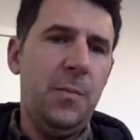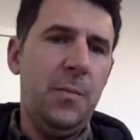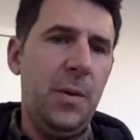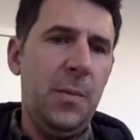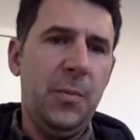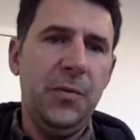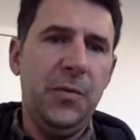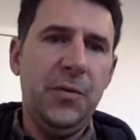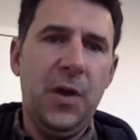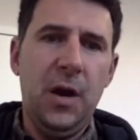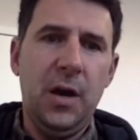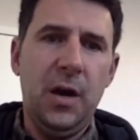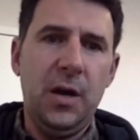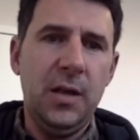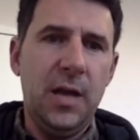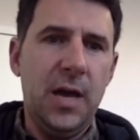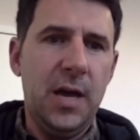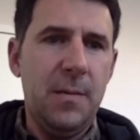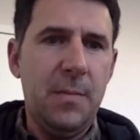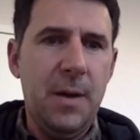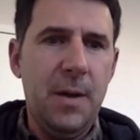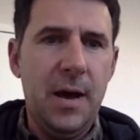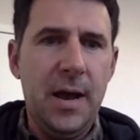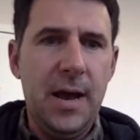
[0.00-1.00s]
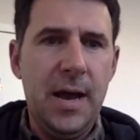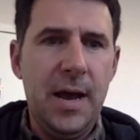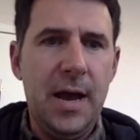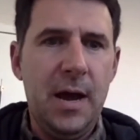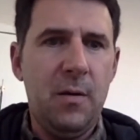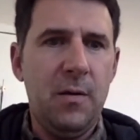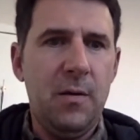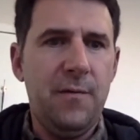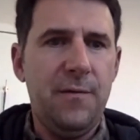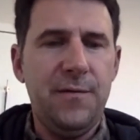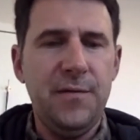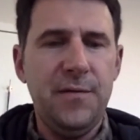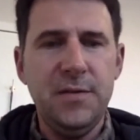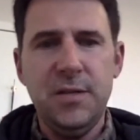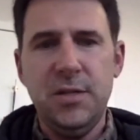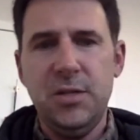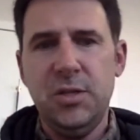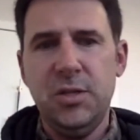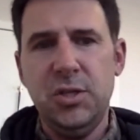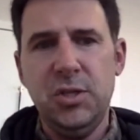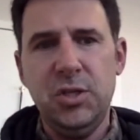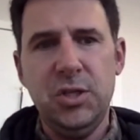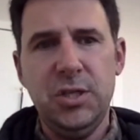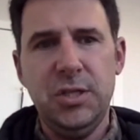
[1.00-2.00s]
People talk a lot about how a
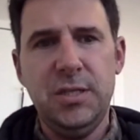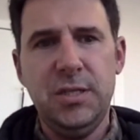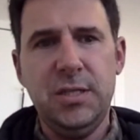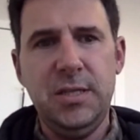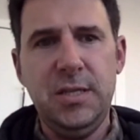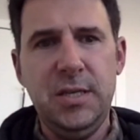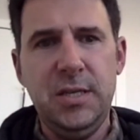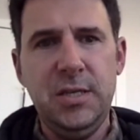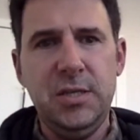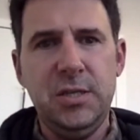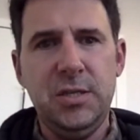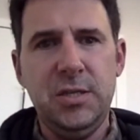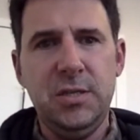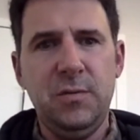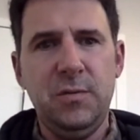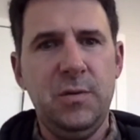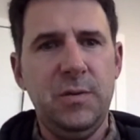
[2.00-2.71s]
physician just sees,